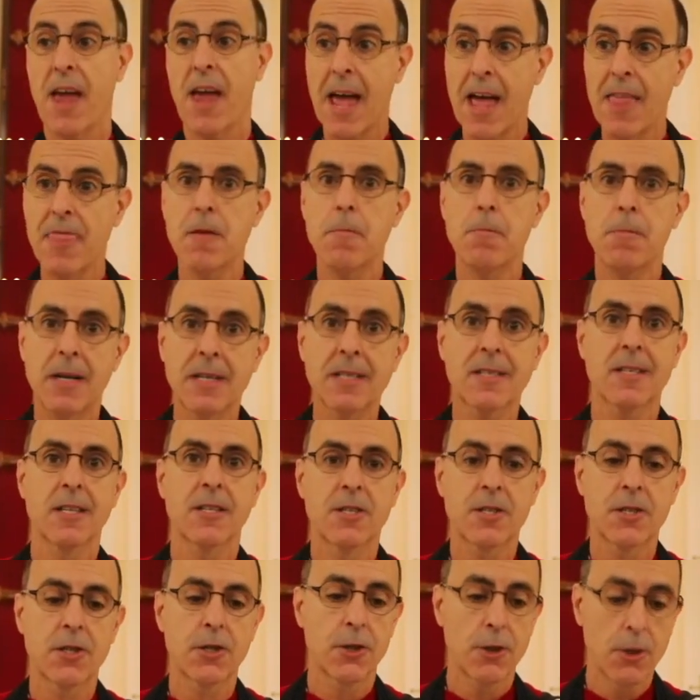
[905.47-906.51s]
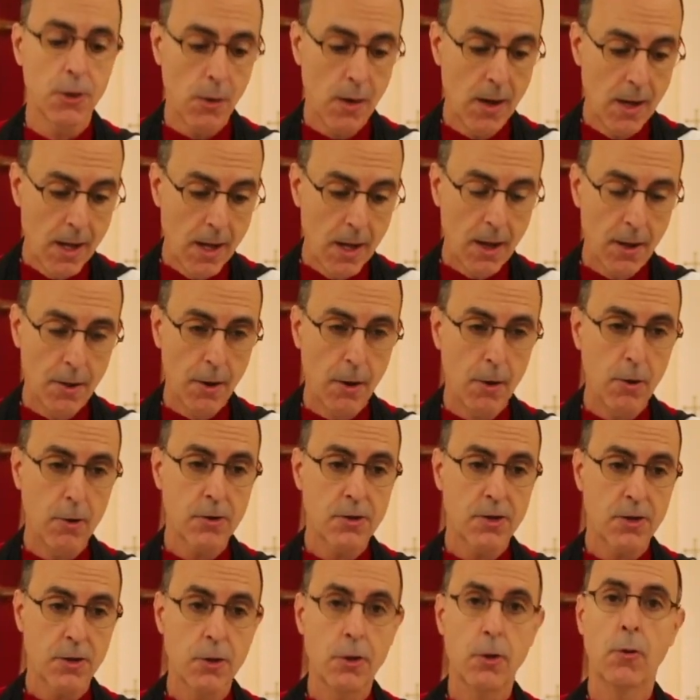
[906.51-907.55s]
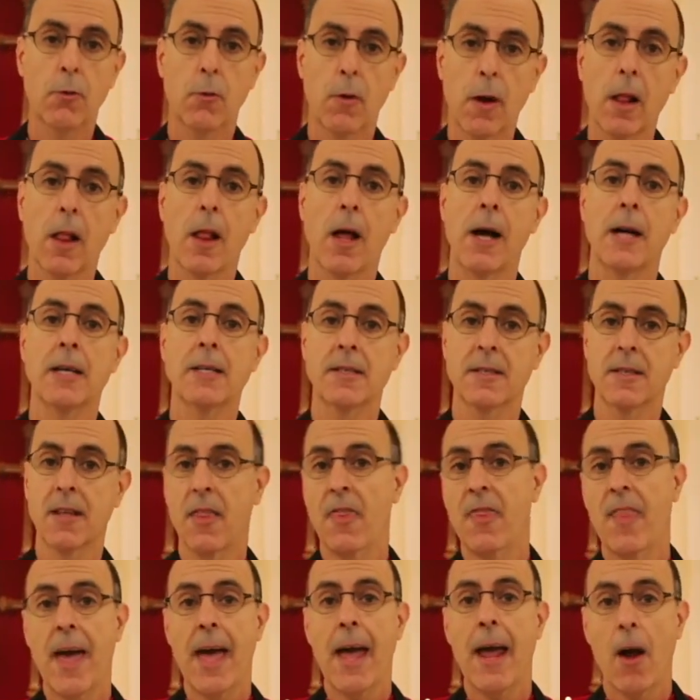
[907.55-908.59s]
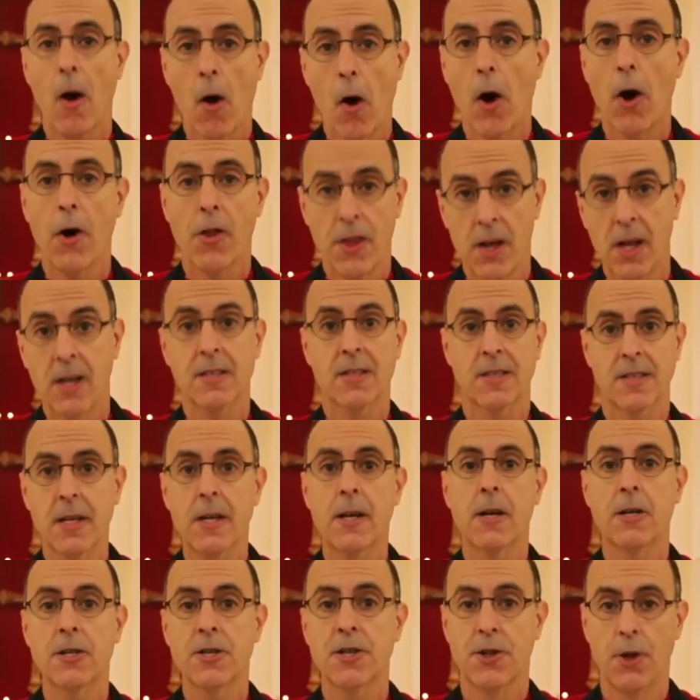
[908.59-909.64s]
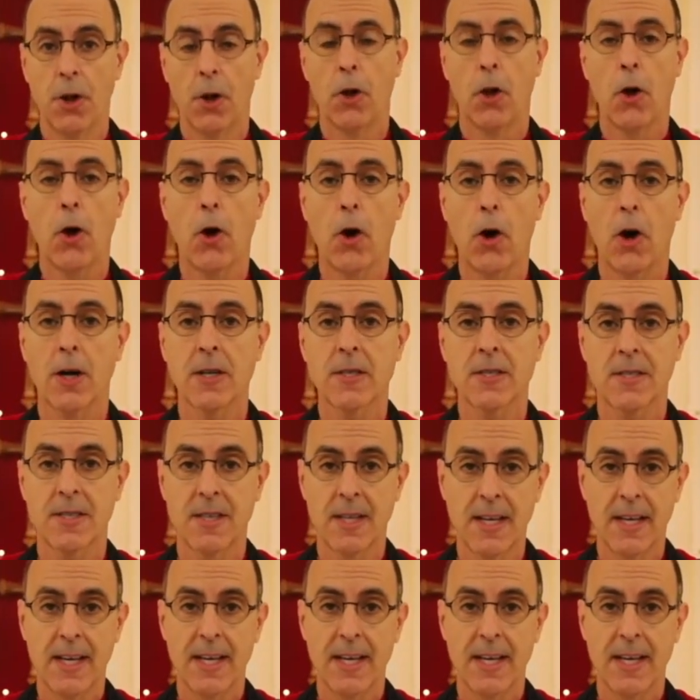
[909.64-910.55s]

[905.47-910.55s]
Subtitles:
and the message to those who realize that they are the sinners, the lost,